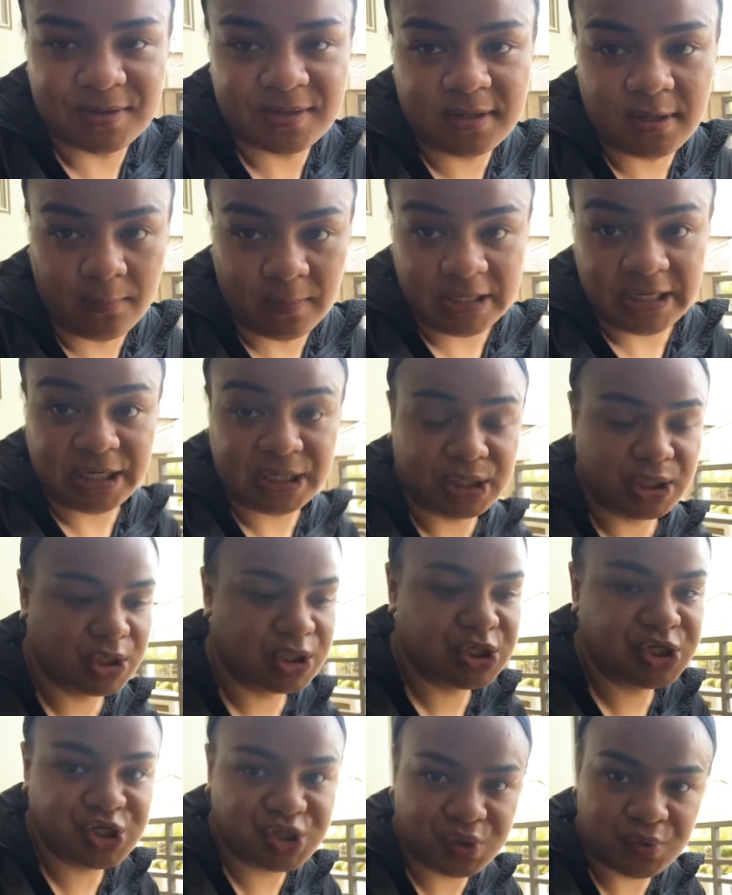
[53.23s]
I'm in
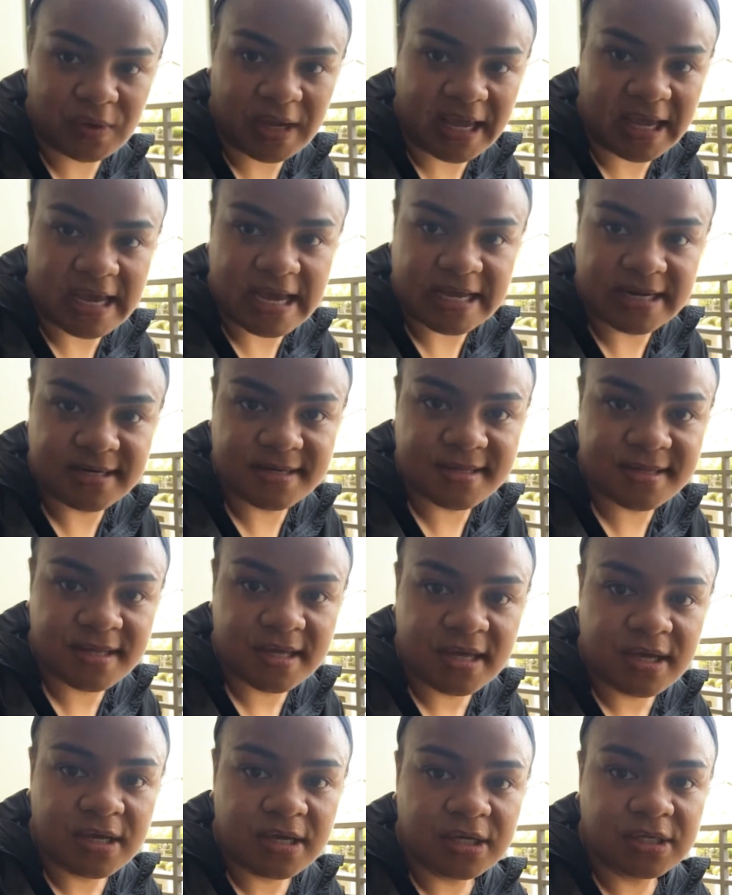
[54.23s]
two hands
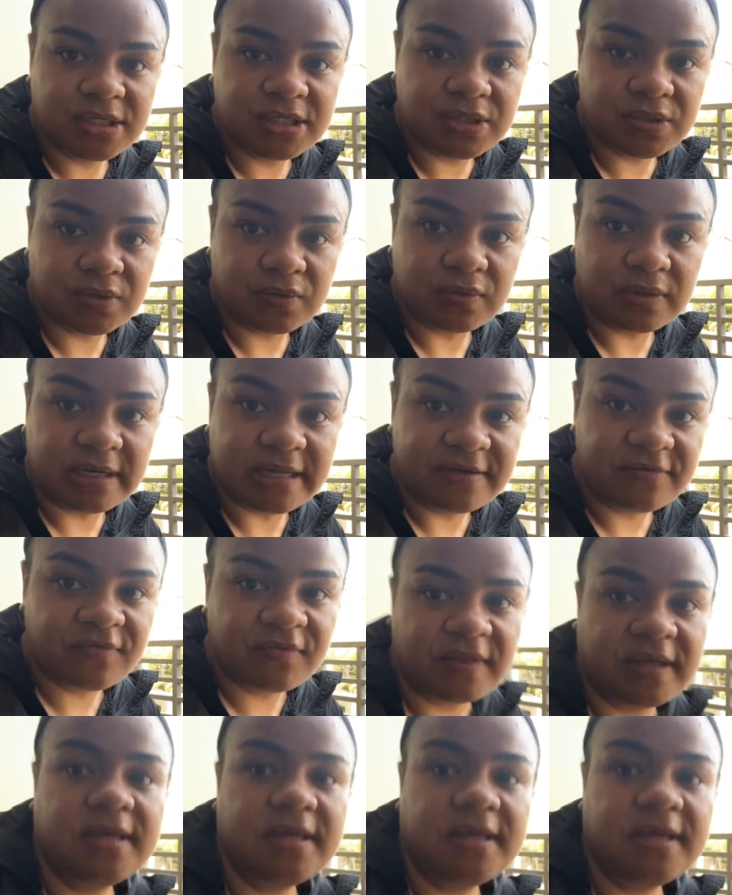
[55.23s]
to lift this,